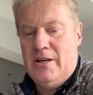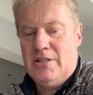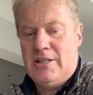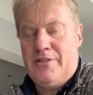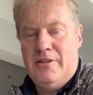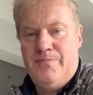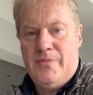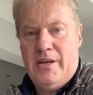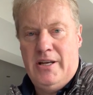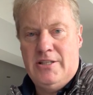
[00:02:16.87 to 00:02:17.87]
Southern
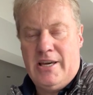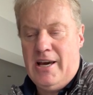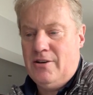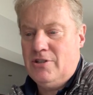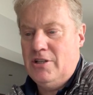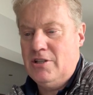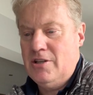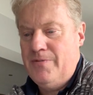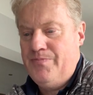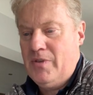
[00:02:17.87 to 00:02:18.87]

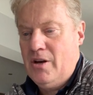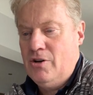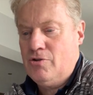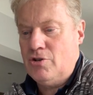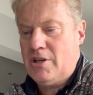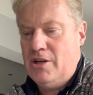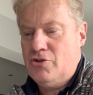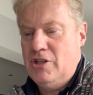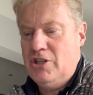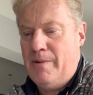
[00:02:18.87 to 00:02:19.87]
Inter-Counties
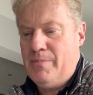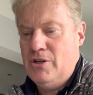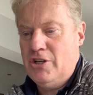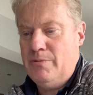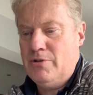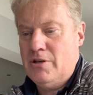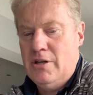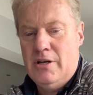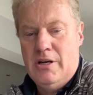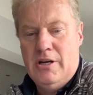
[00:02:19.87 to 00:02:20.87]
cross-country
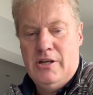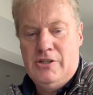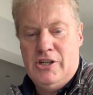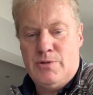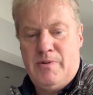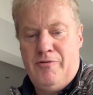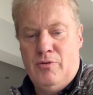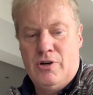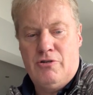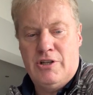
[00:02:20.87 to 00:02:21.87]
championships just
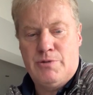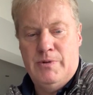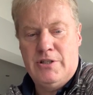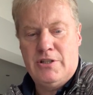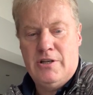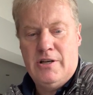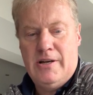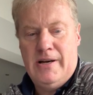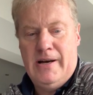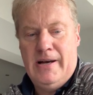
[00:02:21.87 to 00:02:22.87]
before Christmas.
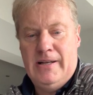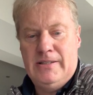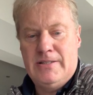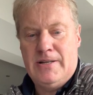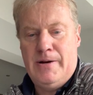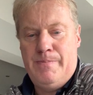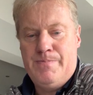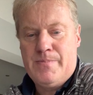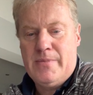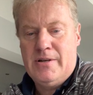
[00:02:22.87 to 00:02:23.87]
And
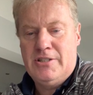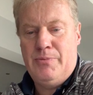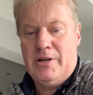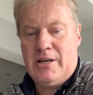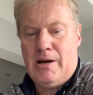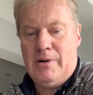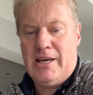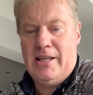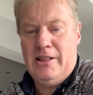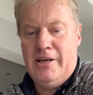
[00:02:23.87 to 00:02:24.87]
she won a couple of
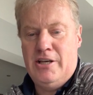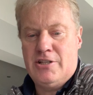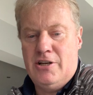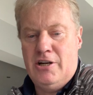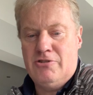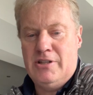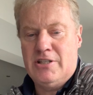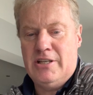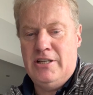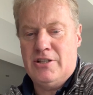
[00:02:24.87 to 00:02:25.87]
Kent Leagues earlier in the
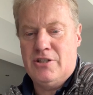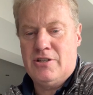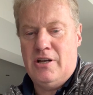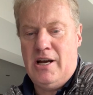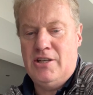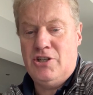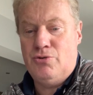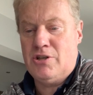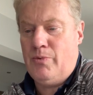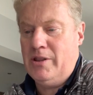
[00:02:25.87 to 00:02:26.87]
season. And she
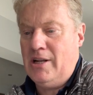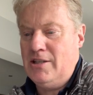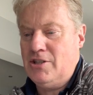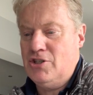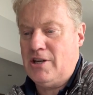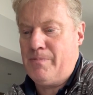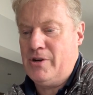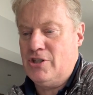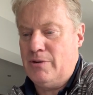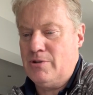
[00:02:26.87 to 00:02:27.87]
also won the London
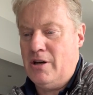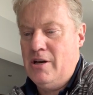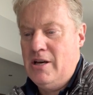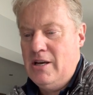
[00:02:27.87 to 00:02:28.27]
Championship. So